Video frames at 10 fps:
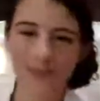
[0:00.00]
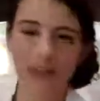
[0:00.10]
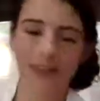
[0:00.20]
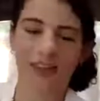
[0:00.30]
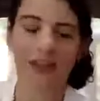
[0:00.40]

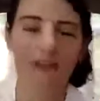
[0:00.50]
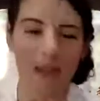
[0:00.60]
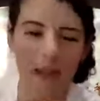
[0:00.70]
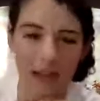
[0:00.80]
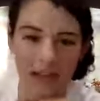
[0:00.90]
It's going to be a
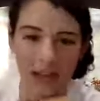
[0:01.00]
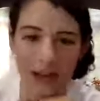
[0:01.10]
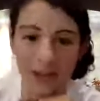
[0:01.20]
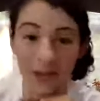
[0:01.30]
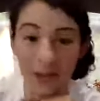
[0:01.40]
great
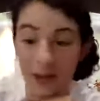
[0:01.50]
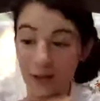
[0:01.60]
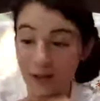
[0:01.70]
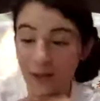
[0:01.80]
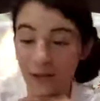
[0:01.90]
time cooking
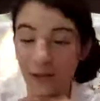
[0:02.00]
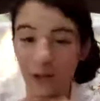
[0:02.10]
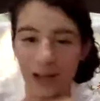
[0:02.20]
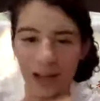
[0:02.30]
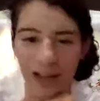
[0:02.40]
with
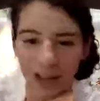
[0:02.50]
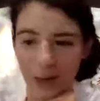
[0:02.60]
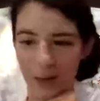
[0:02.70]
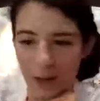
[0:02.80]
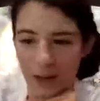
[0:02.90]
everyone, and I
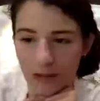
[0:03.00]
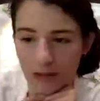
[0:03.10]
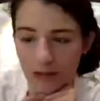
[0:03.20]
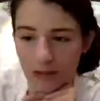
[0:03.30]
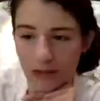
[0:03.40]
hope that
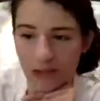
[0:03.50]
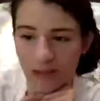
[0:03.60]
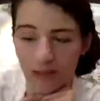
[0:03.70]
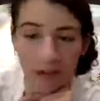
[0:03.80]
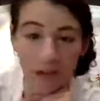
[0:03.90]
everyone's going to have
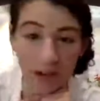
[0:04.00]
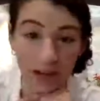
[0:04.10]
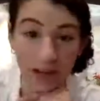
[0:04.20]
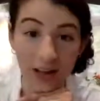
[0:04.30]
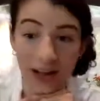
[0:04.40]
some fun,
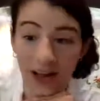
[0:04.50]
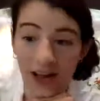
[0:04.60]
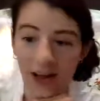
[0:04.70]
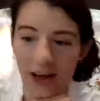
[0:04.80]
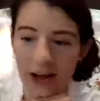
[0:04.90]

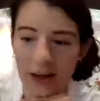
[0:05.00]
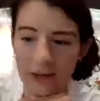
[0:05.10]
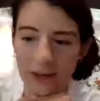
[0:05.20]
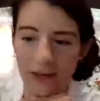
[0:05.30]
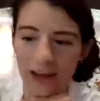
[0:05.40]

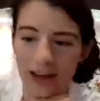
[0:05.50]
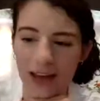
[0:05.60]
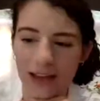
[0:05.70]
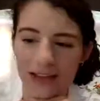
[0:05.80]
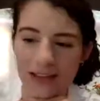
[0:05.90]

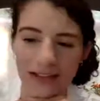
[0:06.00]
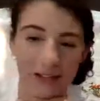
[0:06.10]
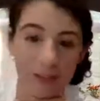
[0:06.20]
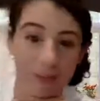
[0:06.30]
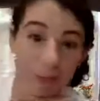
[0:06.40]
and
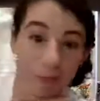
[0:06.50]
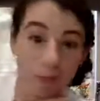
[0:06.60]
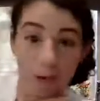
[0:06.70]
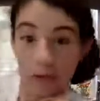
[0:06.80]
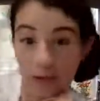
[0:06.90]
we'll
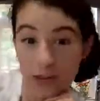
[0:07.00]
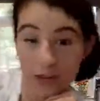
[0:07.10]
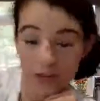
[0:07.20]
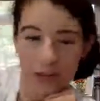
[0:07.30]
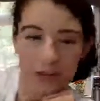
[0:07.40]
hopefully
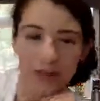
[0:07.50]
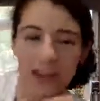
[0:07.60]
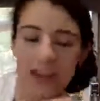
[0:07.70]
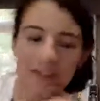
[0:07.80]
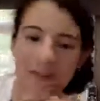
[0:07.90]
learn something
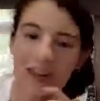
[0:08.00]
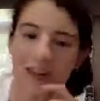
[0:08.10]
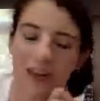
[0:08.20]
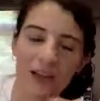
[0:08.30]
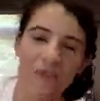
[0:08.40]
and finish
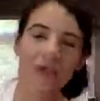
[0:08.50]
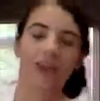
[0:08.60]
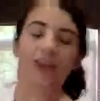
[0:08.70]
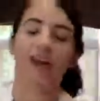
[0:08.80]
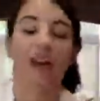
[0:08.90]
off with
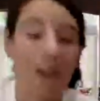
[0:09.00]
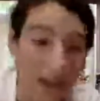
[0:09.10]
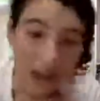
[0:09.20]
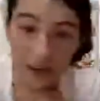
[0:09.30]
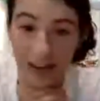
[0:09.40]

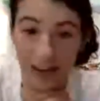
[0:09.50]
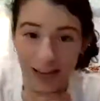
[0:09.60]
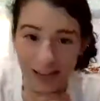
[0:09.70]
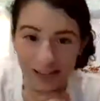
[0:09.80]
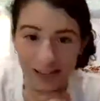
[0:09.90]
a great
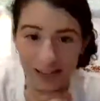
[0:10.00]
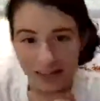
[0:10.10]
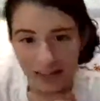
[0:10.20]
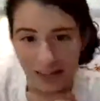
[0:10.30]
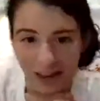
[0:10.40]
lunch
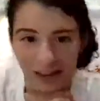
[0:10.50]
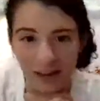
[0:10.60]
to start